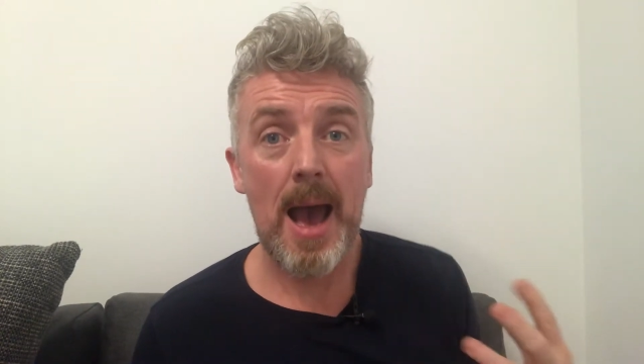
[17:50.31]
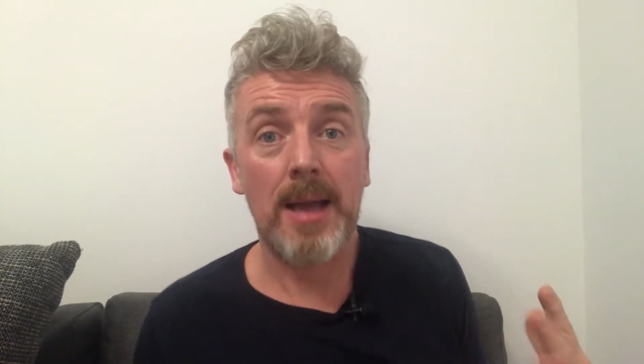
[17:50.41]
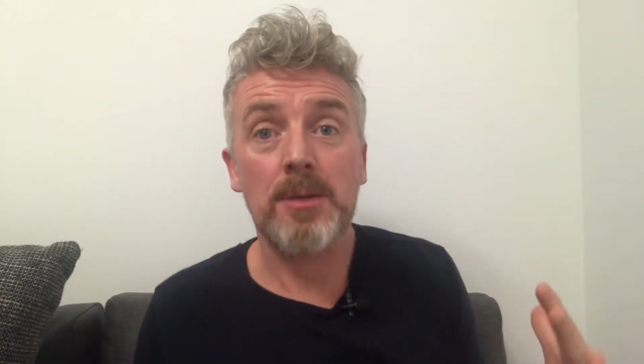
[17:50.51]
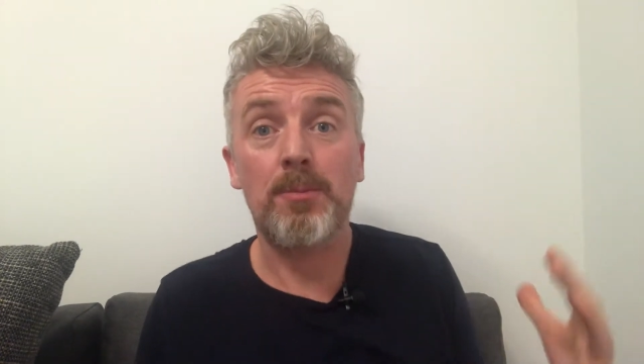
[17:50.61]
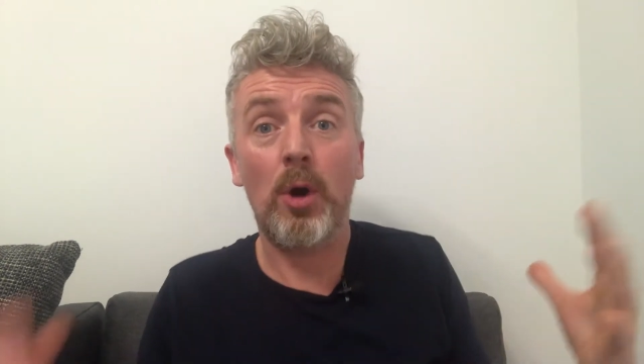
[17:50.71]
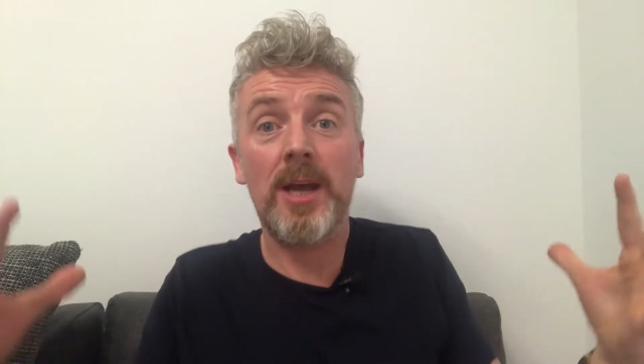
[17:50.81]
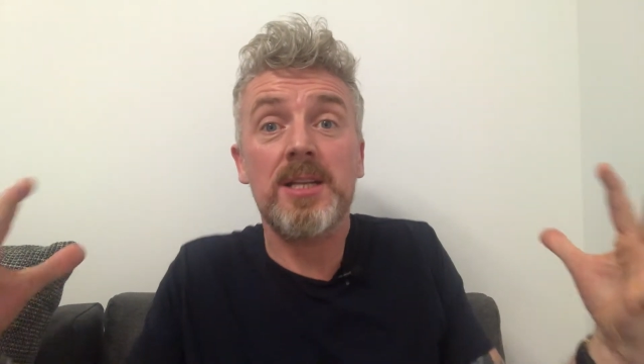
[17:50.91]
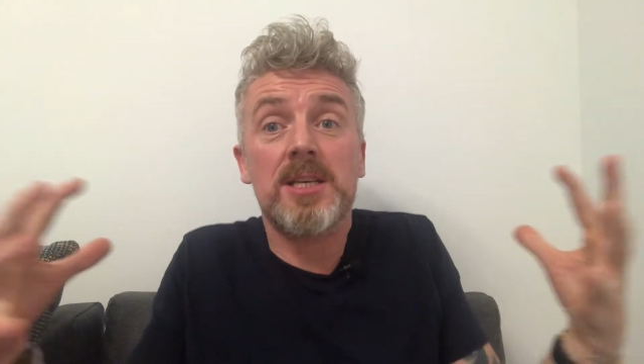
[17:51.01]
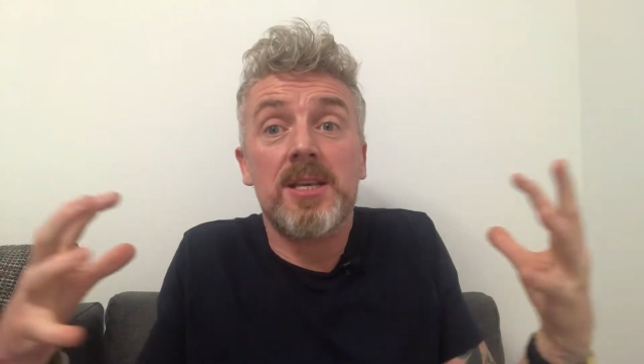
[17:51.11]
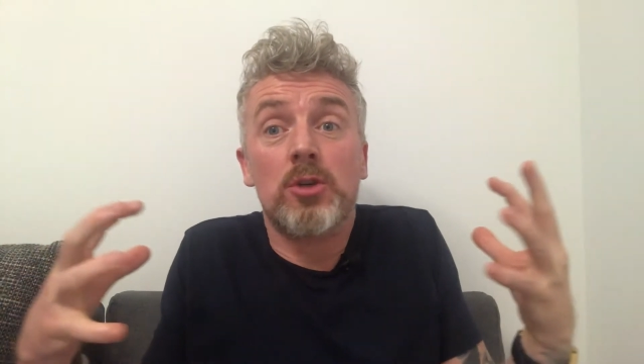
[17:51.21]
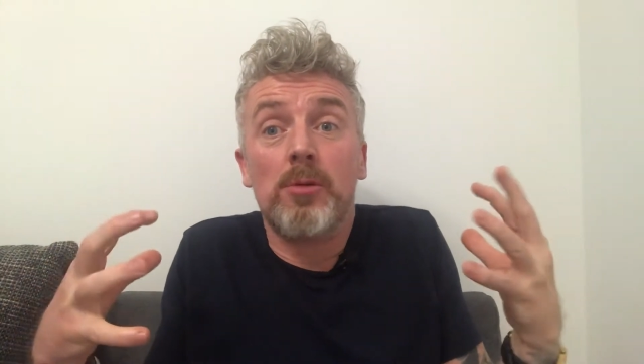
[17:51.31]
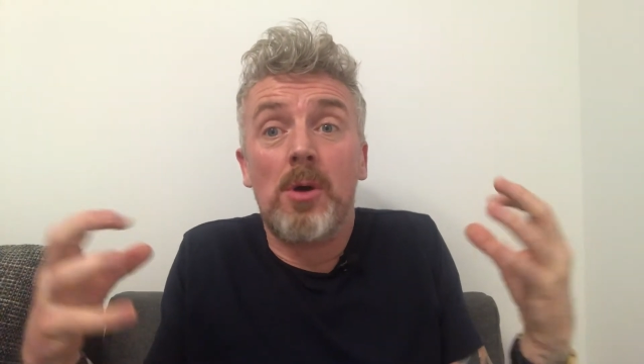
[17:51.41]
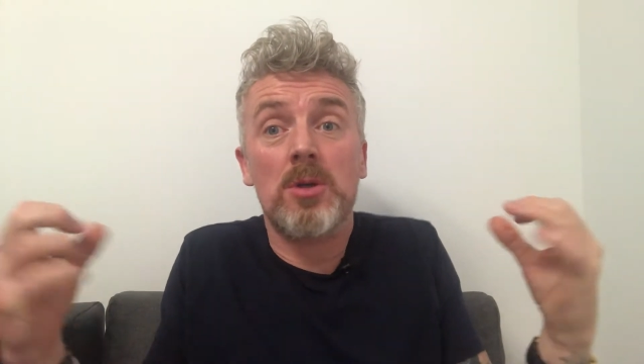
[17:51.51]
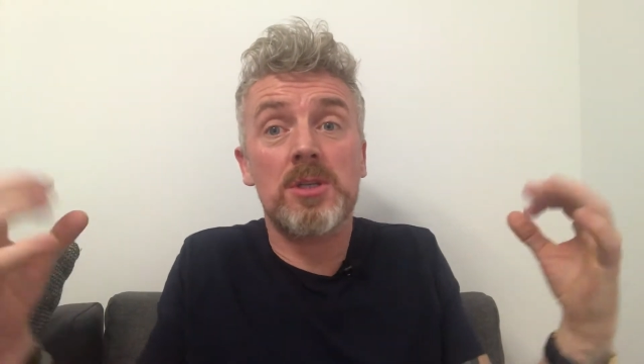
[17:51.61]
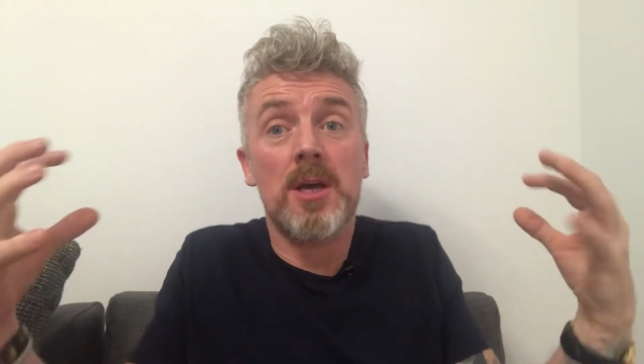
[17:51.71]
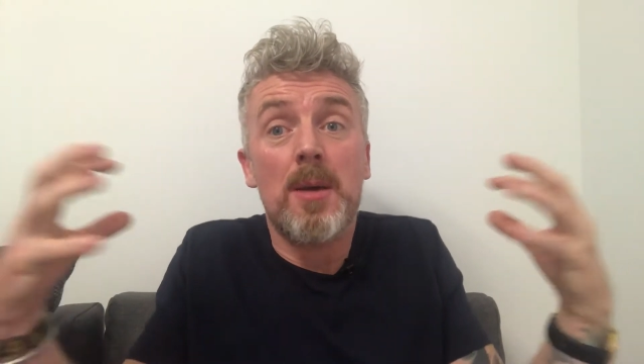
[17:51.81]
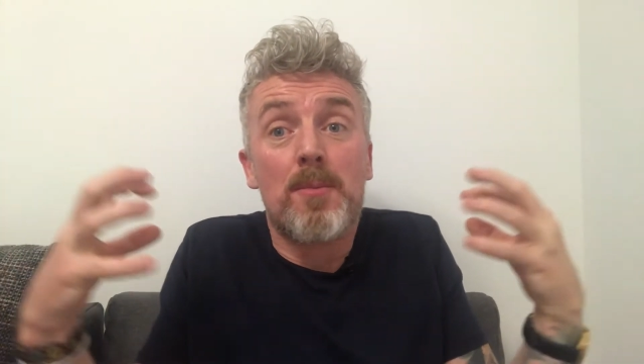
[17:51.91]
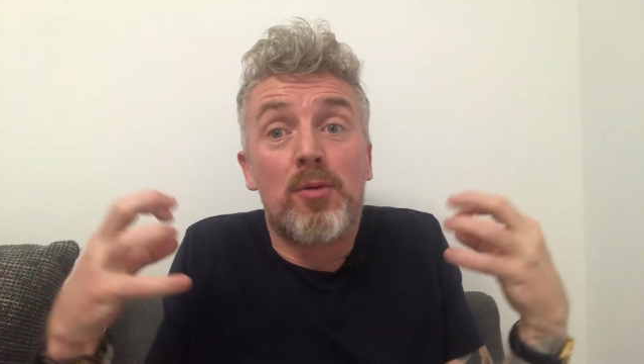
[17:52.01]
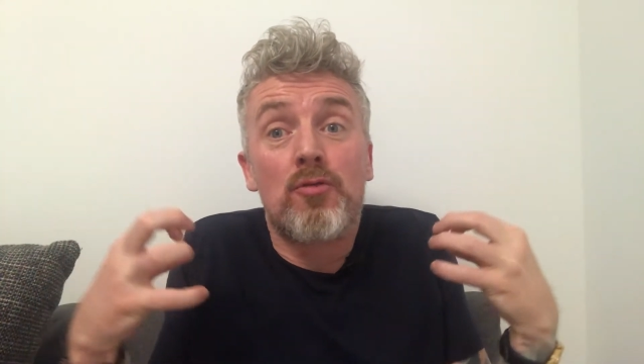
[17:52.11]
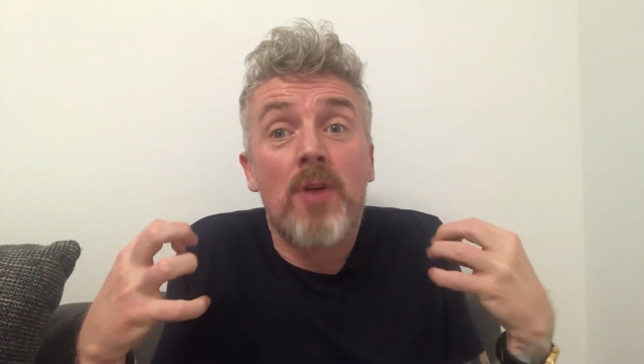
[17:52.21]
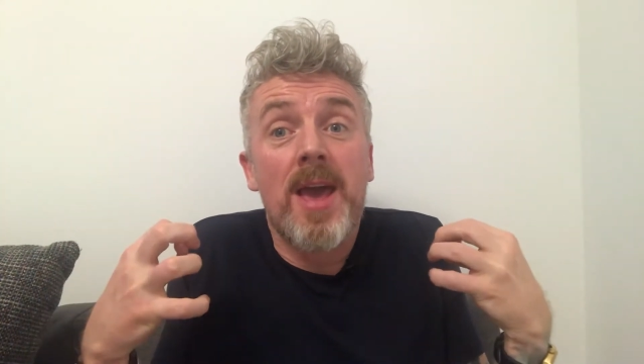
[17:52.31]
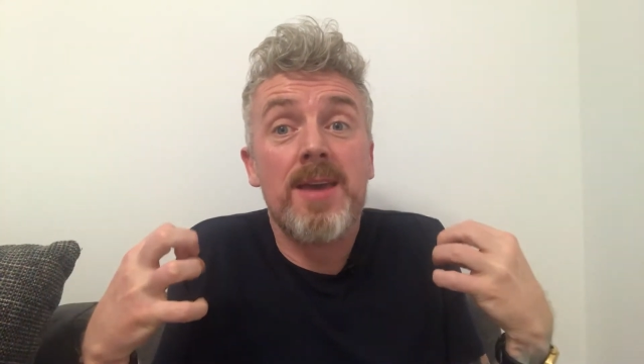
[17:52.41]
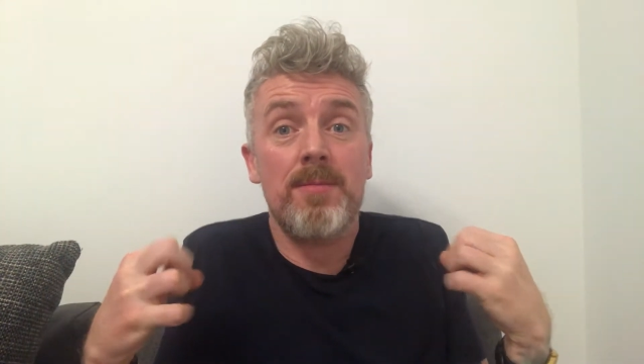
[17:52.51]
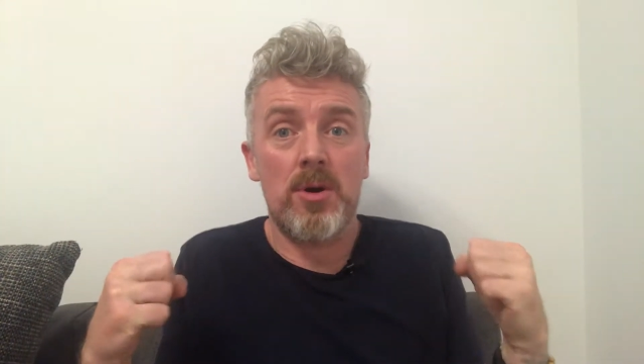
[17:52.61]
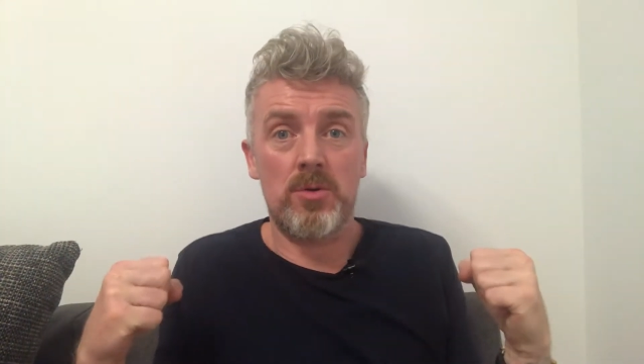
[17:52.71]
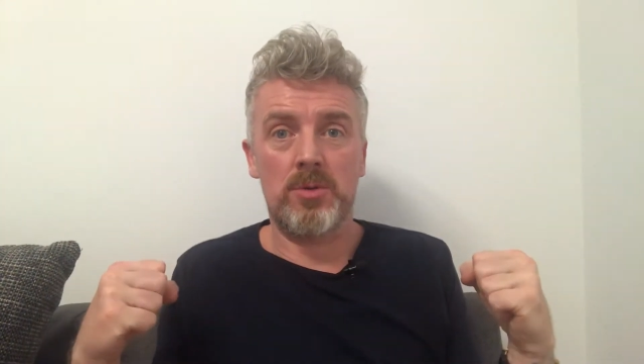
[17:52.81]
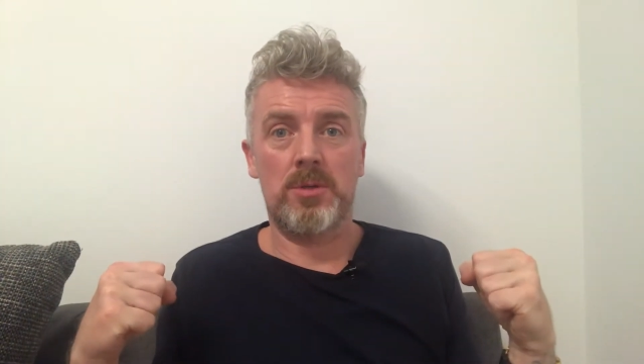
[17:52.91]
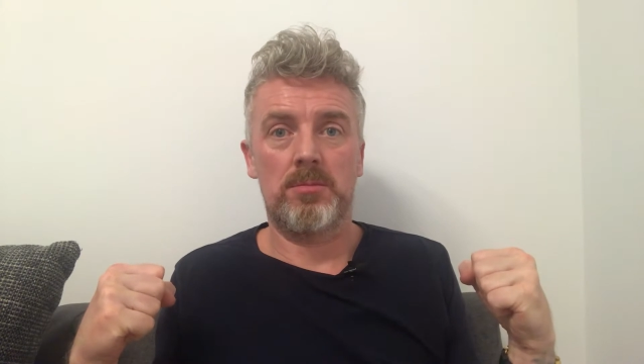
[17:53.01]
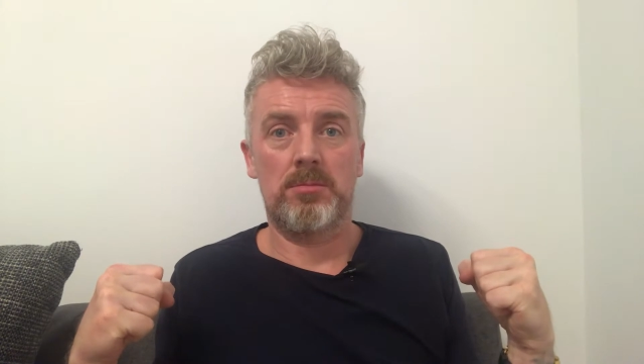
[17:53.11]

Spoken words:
and put into this almost pray mode.